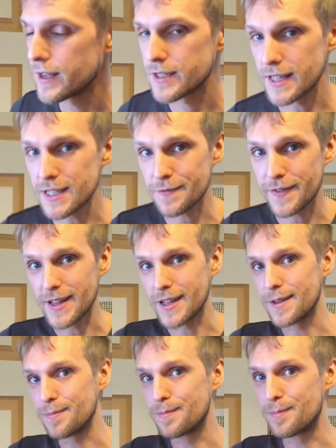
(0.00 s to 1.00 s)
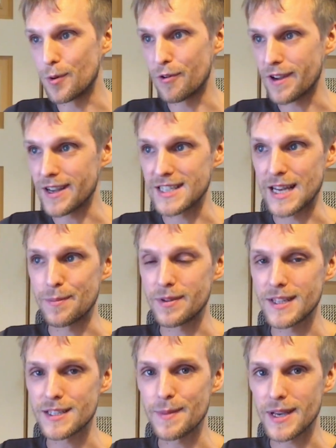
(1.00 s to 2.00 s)
So that's a fairly boring
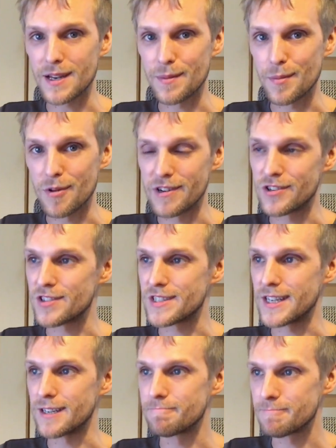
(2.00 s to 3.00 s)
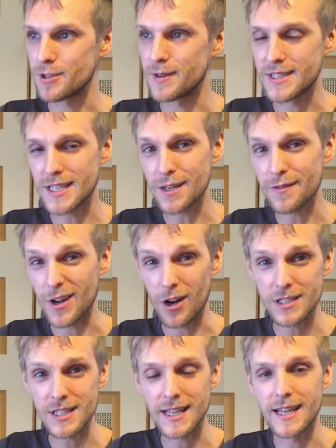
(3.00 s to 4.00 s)
example. Let's make it a bit more interesting. So instead of an
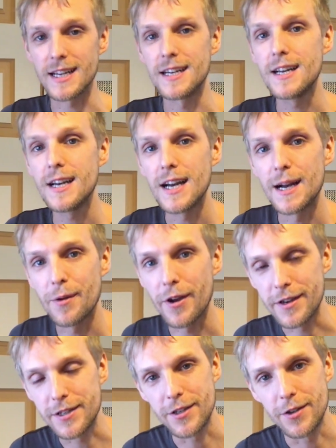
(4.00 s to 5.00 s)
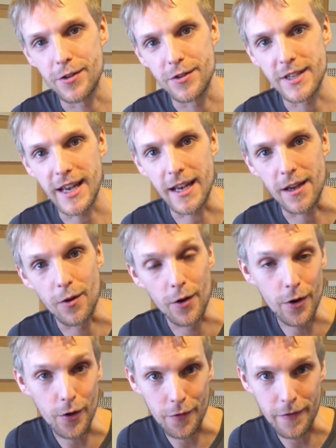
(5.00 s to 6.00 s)
oscillator, I'm going to use a
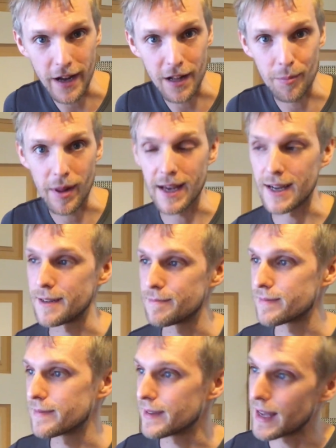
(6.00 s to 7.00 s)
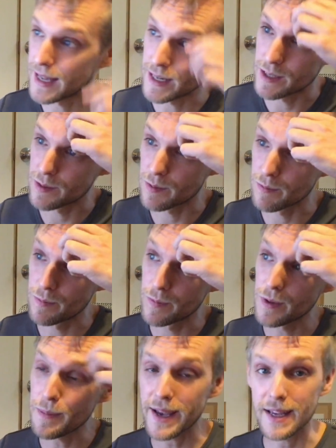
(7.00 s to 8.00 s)
audio file player, and
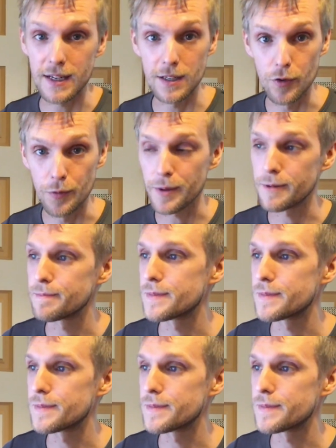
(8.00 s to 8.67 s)
we'll make it a loop.